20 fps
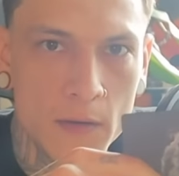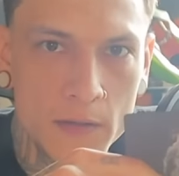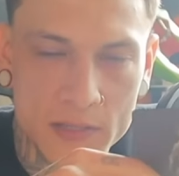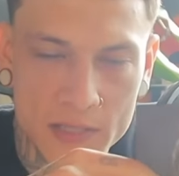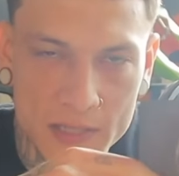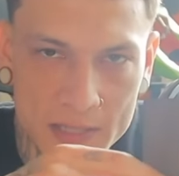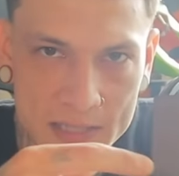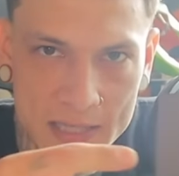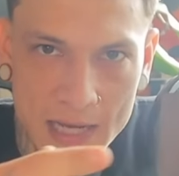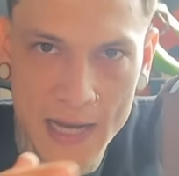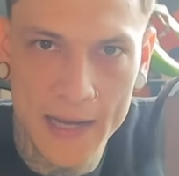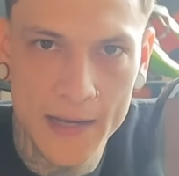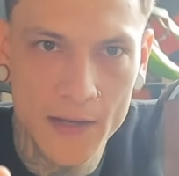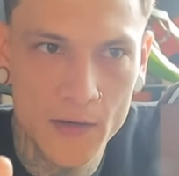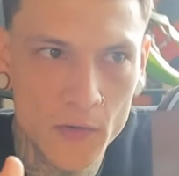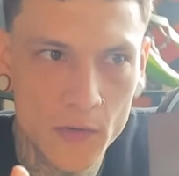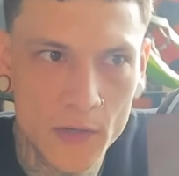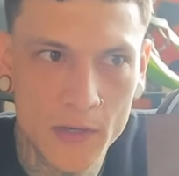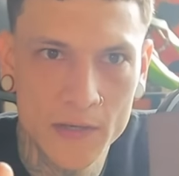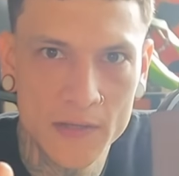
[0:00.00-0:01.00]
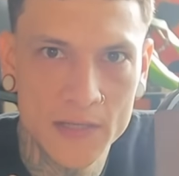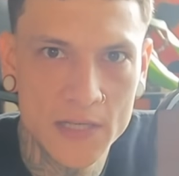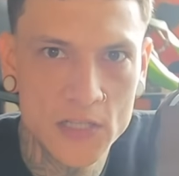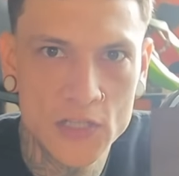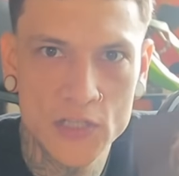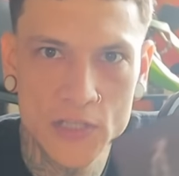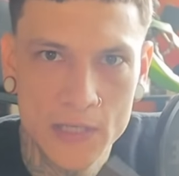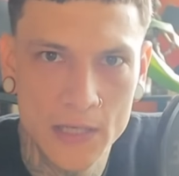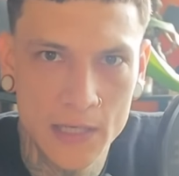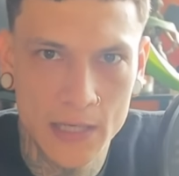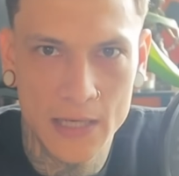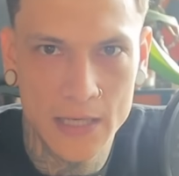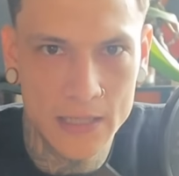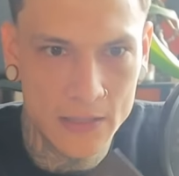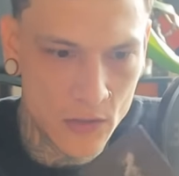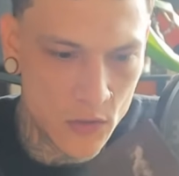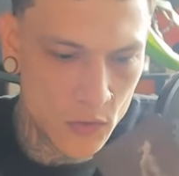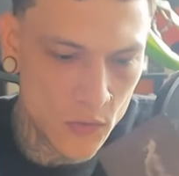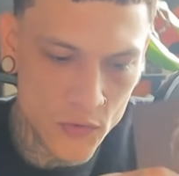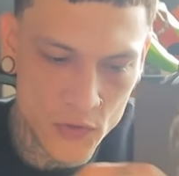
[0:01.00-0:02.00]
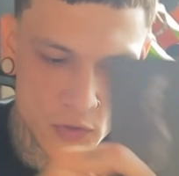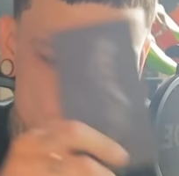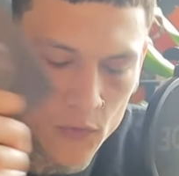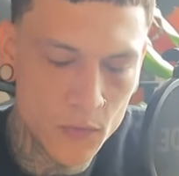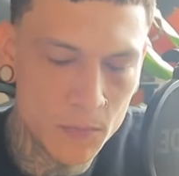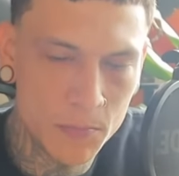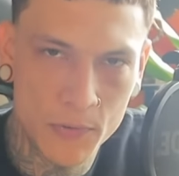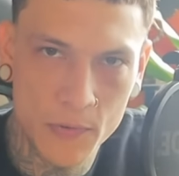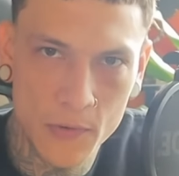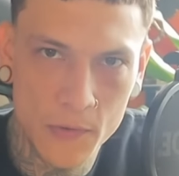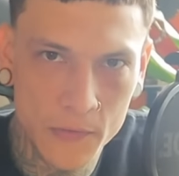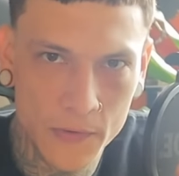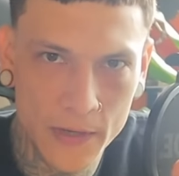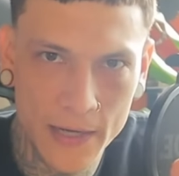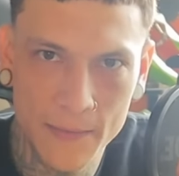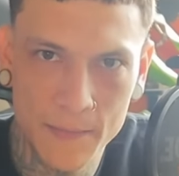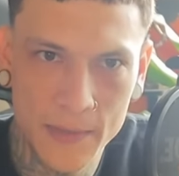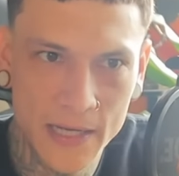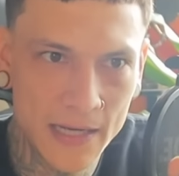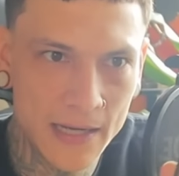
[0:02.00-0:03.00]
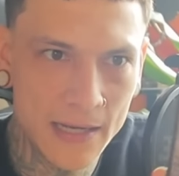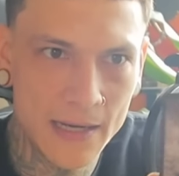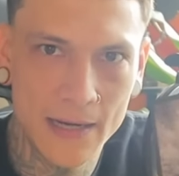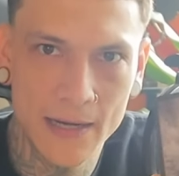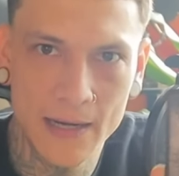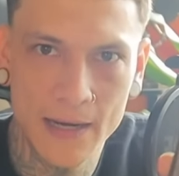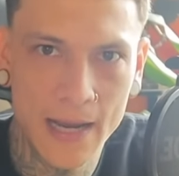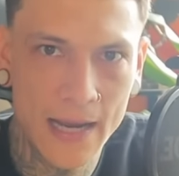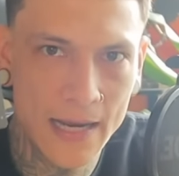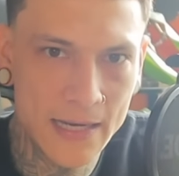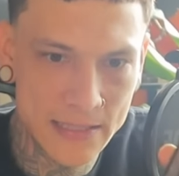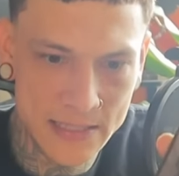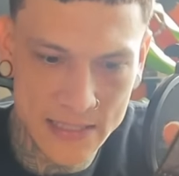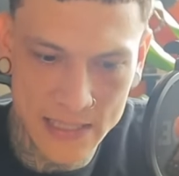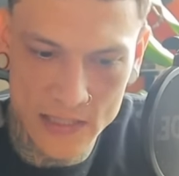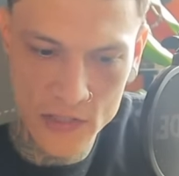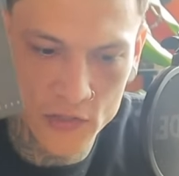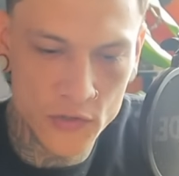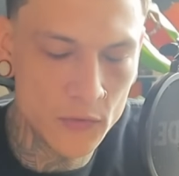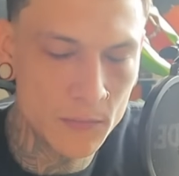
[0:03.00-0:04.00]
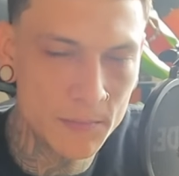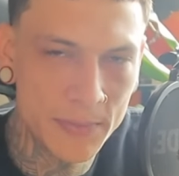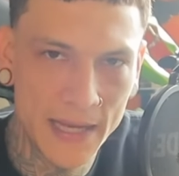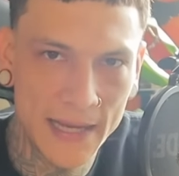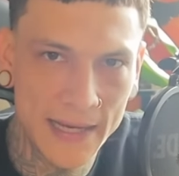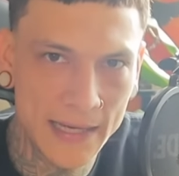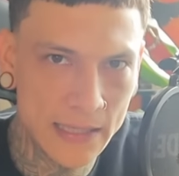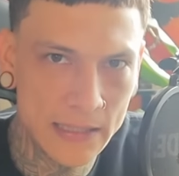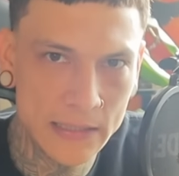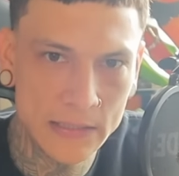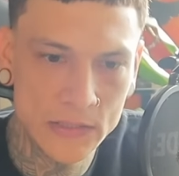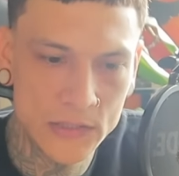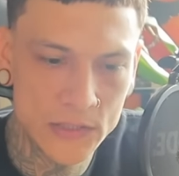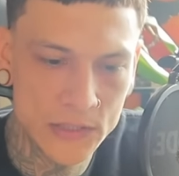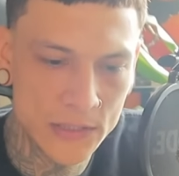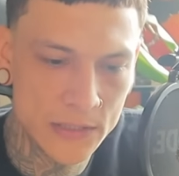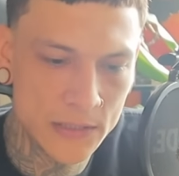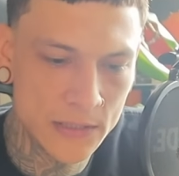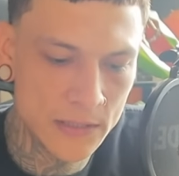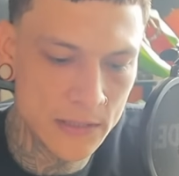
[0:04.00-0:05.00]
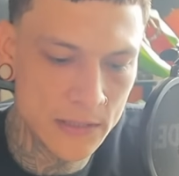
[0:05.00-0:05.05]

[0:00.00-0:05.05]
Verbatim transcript: societal conditioning and cultural programming and ancestral baggage.